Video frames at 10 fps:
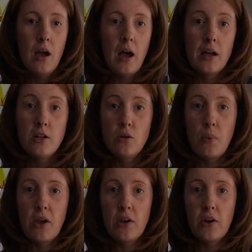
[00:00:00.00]
a new
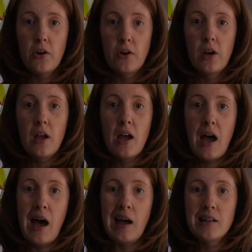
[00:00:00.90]
pair
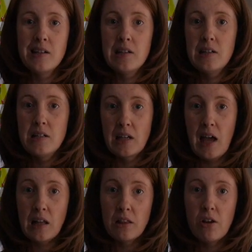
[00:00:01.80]
at
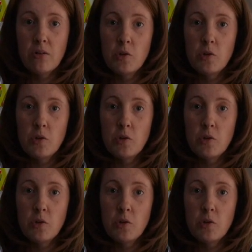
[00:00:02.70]
Decathlon,